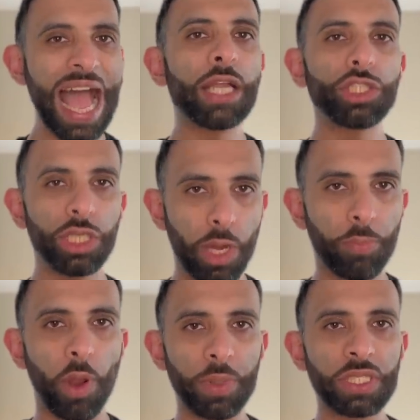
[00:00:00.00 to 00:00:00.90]
actually a
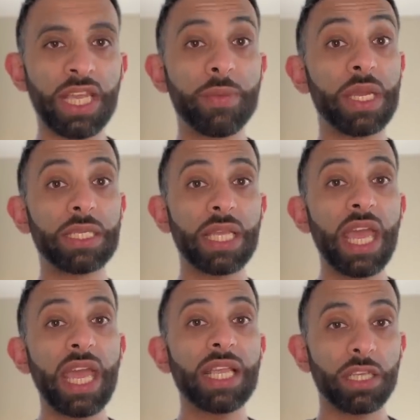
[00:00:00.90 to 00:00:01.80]
proper team and is
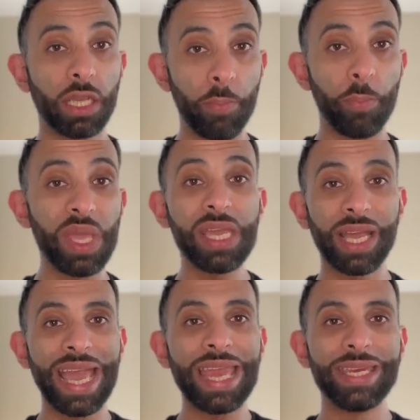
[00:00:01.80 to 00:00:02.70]
here to compete
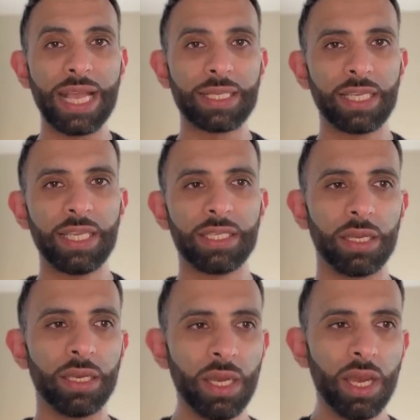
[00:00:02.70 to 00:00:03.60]
again next
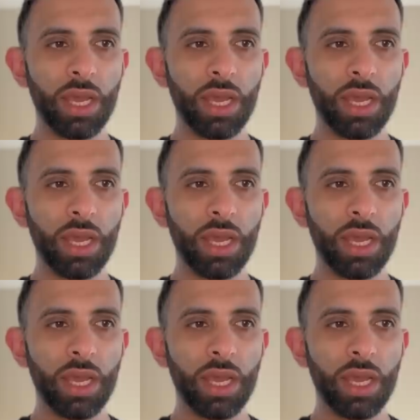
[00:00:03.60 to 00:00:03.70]
season.